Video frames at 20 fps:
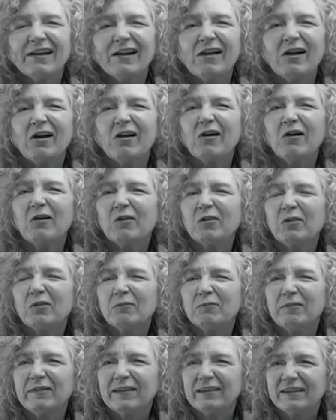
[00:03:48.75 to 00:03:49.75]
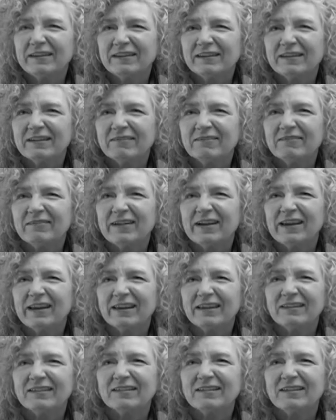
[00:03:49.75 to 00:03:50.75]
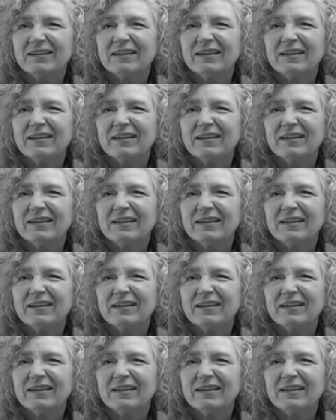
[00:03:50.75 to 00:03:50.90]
Oh, the best advice.